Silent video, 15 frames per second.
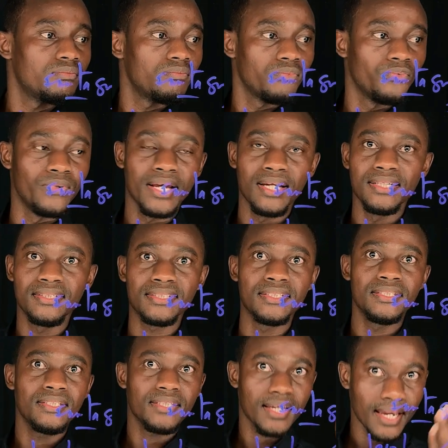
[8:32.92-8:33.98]

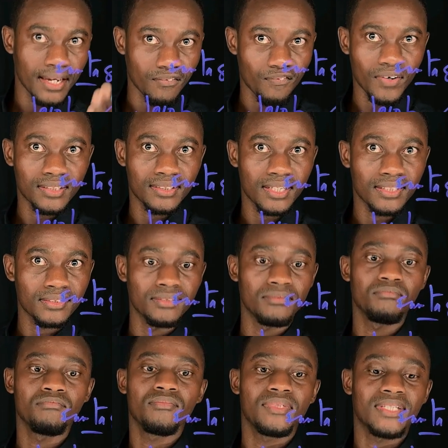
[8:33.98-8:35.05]
reality and fantasy.
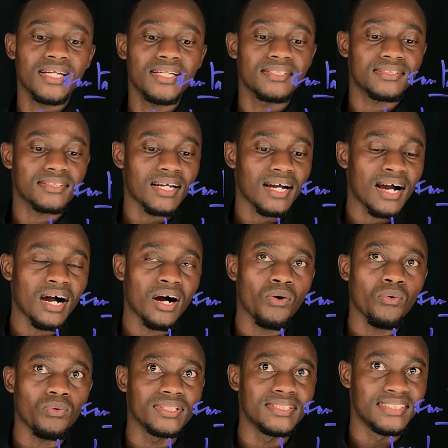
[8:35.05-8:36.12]
That is
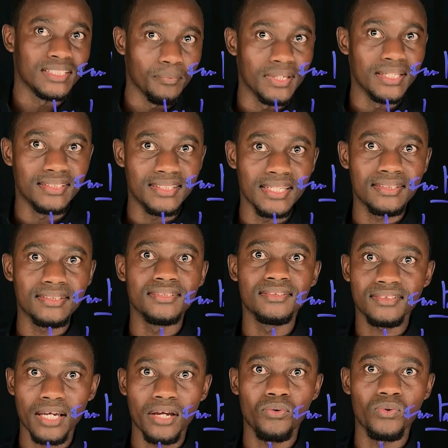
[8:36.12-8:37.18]
how debilitating
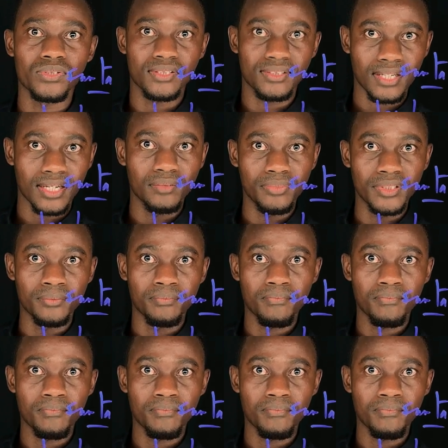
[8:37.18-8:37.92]
psychosis can be.